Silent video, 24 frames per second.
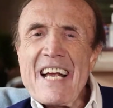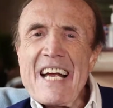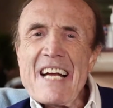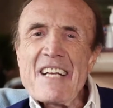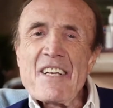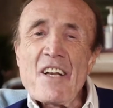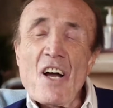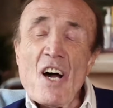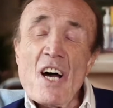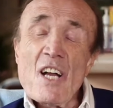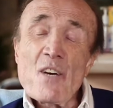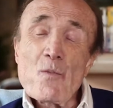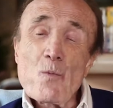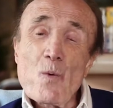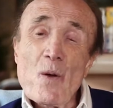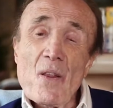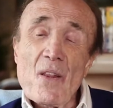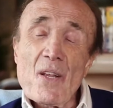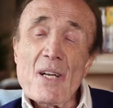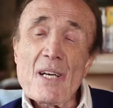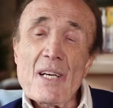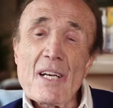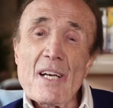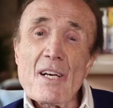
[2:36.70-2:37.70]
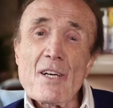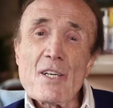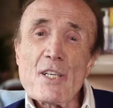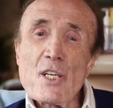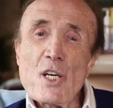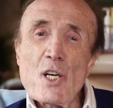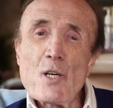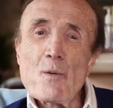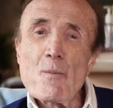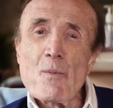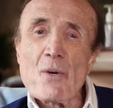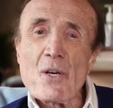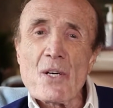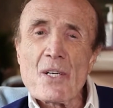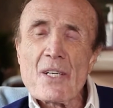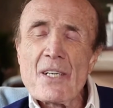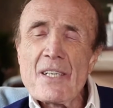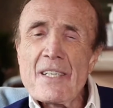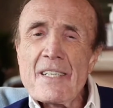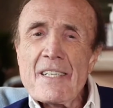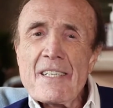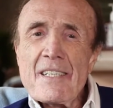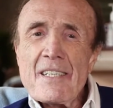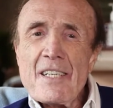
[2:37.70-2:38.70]
And with a little humor,
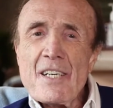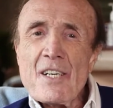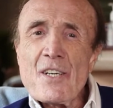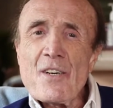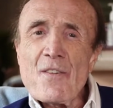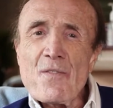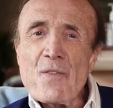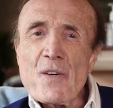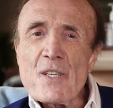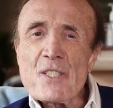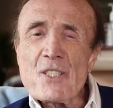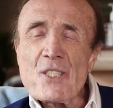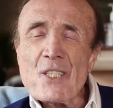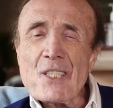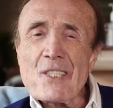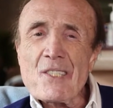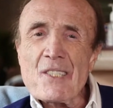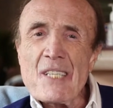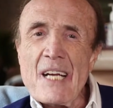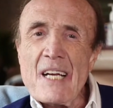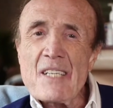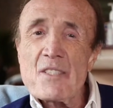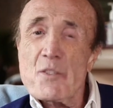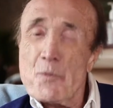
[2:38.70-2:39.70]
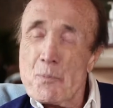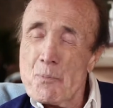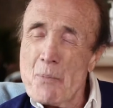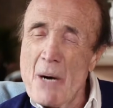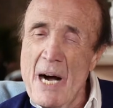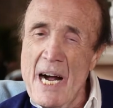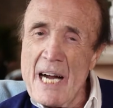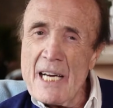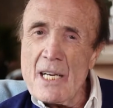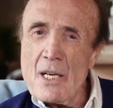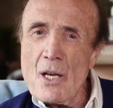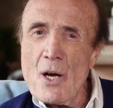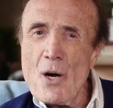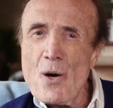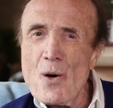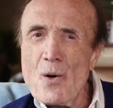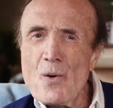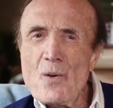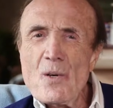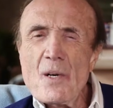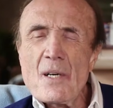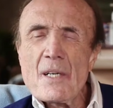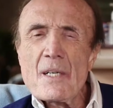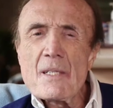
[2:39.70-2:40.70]
you know, for success, buy
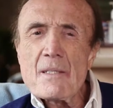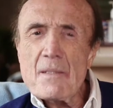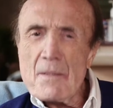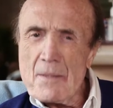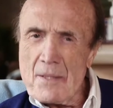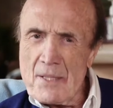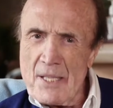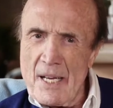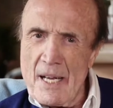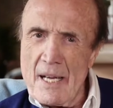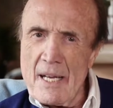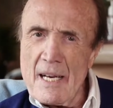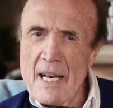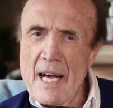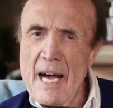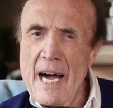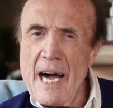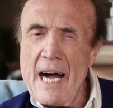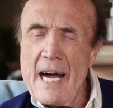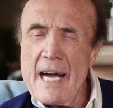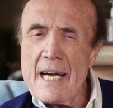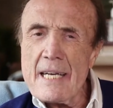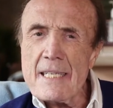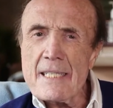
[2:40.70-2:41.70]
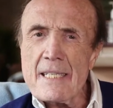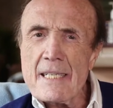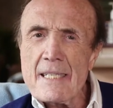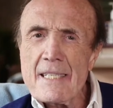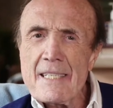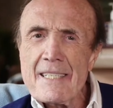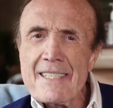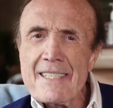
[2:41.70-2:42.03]
low, sell high.